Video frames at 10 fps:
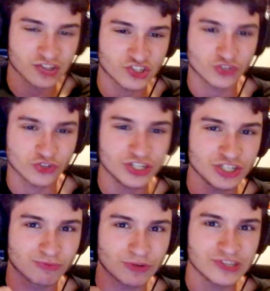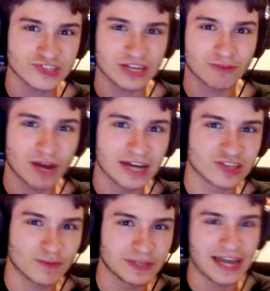of screechy reeses that rise
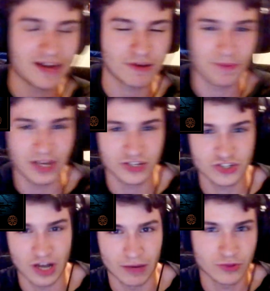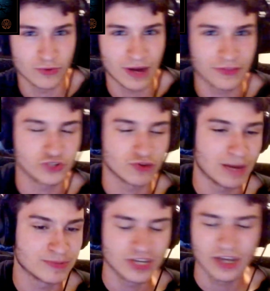up and down in pitch throughout the
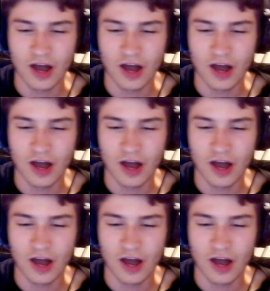drops.